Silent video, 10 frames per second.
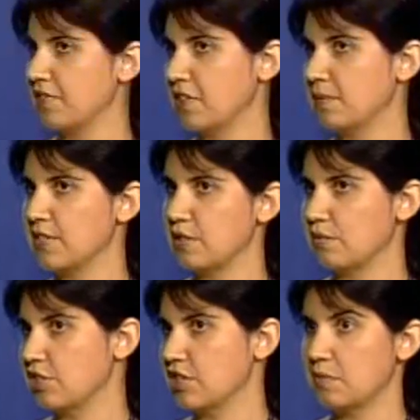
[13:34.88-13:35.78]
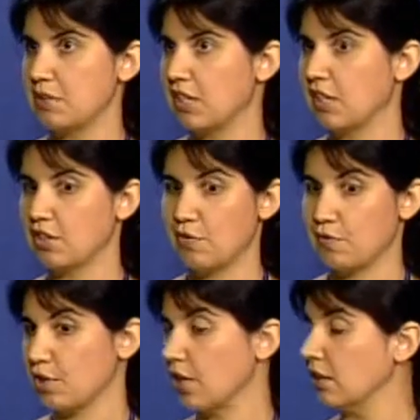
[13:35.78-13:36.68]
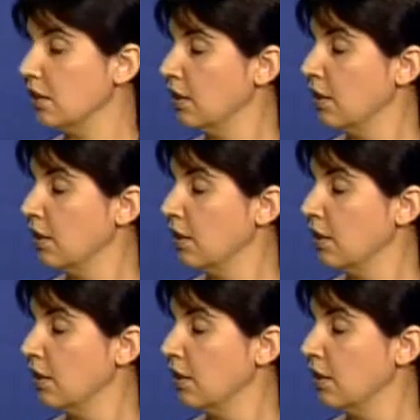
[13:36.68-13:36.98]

first visit would just be like an overall